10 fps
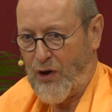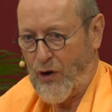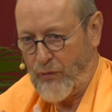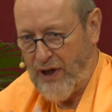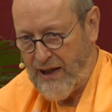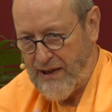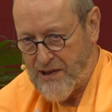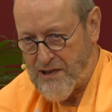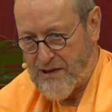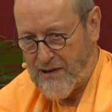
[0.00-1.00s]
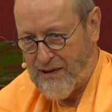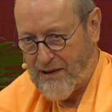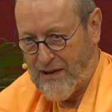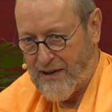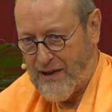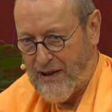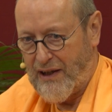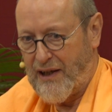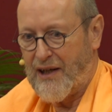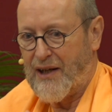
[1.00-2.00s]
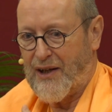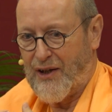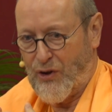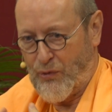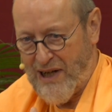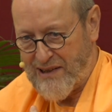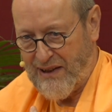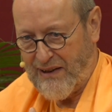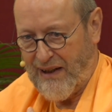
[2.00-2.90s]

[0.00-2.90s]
Awareness resting